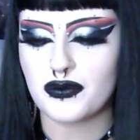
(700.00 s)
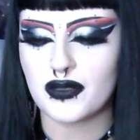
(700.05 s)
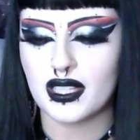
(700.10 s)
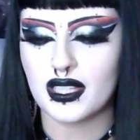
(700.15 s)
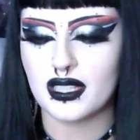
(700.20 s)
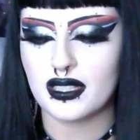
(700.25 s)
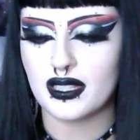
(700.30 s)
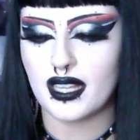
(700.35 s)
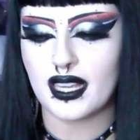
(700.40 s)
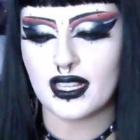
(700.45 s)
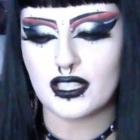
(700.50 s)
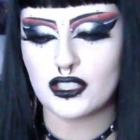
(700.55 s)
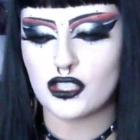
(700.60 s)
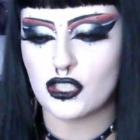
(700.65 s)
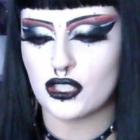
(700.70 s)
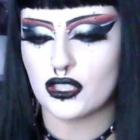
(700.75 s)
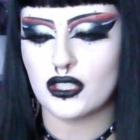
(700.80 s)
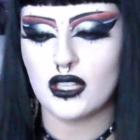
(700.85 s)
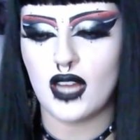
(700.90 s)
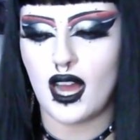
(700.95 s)
Like,
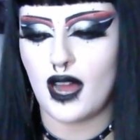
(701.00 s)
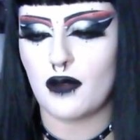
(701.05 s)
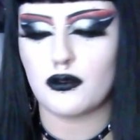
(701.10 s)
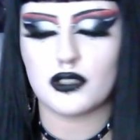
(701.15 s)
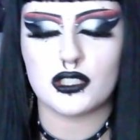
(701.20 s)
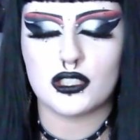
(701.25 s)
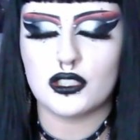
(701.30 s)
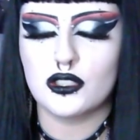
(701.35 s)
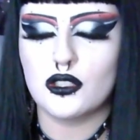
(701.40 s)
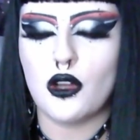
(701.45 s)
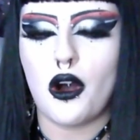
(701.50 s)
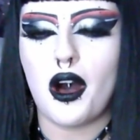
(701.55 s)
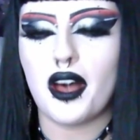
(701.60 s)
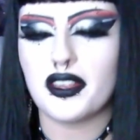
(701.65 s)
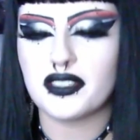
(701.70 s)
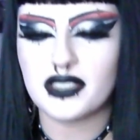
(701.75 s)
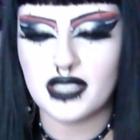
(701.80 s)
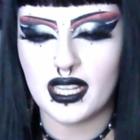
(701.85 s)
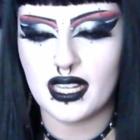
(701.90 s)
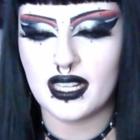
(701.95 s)
just, I was
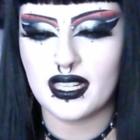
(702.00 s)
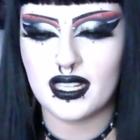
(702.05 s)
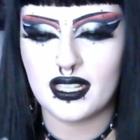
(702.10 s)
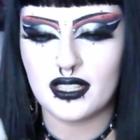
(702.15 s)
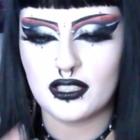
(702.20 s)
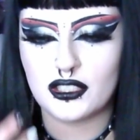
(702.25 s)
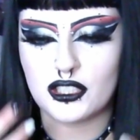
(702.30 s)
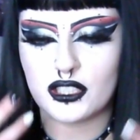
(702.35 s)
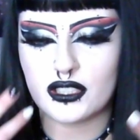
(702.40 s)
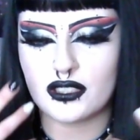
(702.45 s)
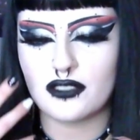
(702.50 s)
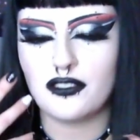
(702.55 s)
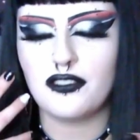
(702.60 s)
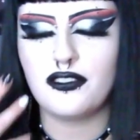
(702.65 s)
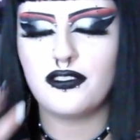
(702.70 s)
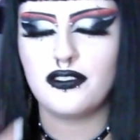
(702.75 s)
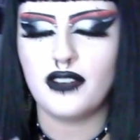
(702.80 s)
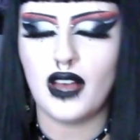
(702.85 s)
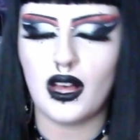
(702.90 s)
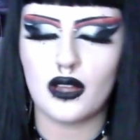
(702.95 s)
nauseated, and it just
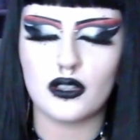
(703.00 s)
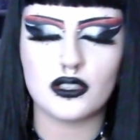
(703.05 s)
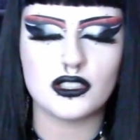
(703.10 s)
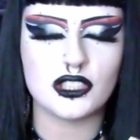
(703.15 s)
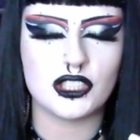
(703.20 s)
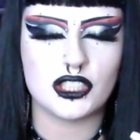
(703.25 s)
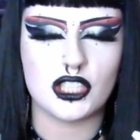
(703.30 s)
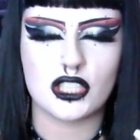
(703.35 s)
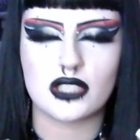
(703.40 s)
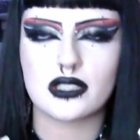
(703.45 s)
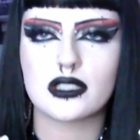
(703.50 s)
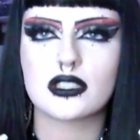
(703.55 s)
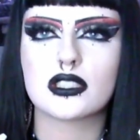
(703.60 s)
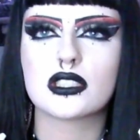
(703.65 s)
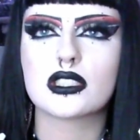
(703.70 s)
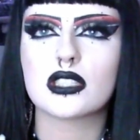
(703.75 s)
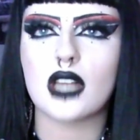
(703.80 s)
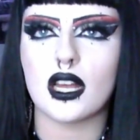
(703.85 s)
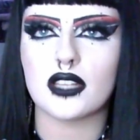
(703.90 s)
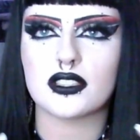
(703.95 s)
felt
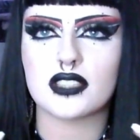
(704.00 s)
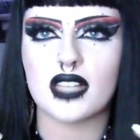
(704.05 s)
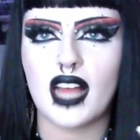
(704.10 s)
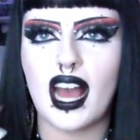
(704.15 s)
disgusting.